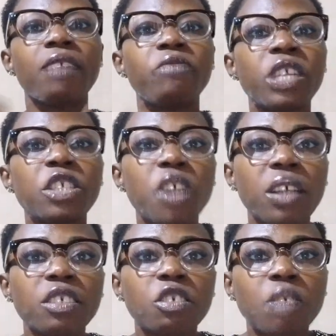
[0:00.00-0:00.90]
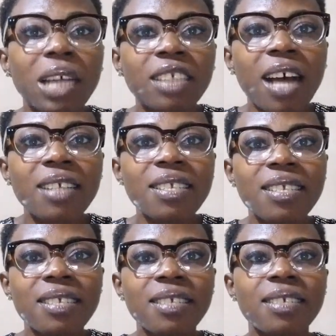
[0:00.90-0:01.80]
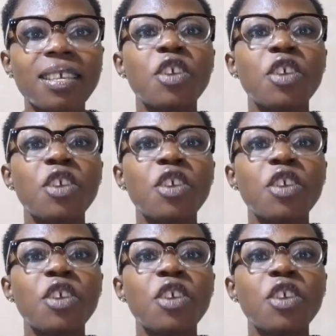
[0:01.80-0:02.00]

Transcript: Read your instructions.